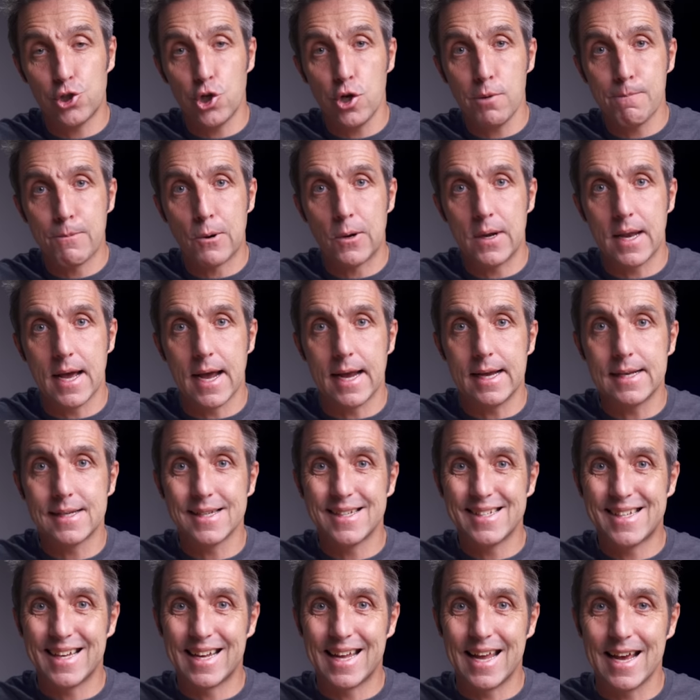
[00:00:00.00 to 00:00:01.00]
2.8
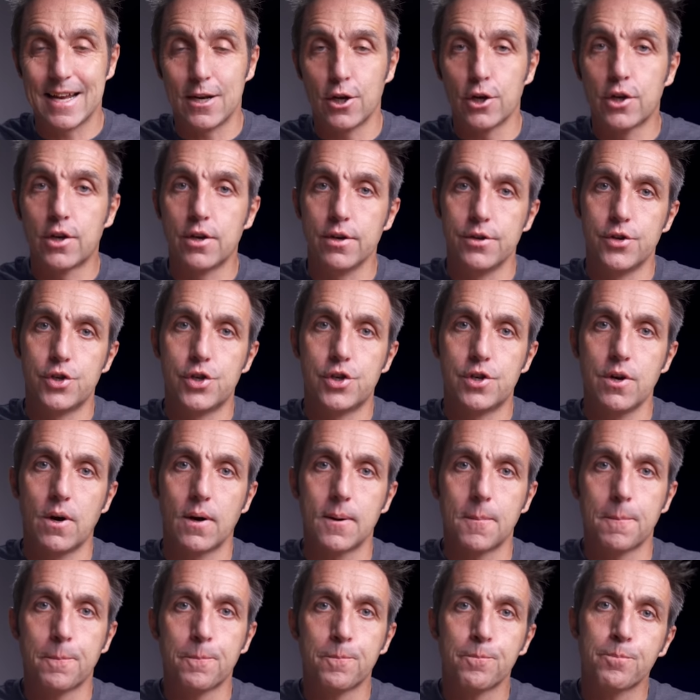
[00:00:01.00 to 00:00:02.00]
to get a good
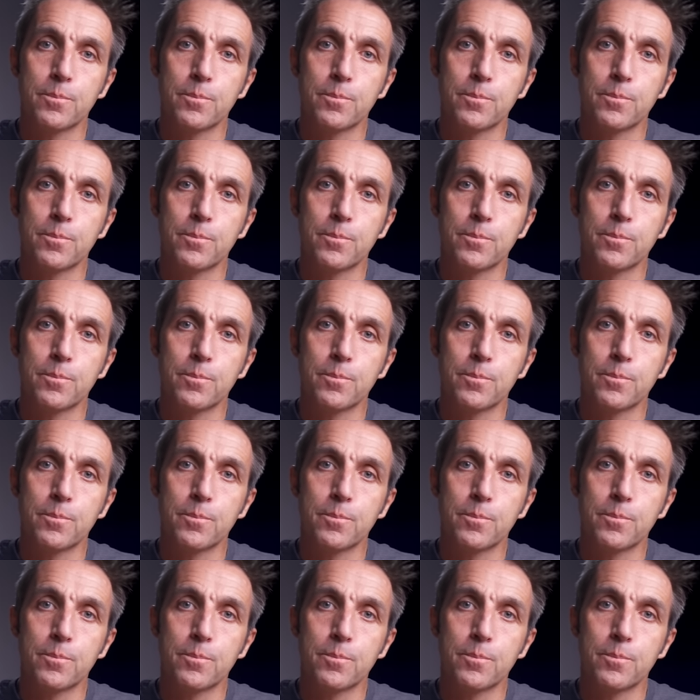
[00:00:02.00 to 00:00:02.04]
shot.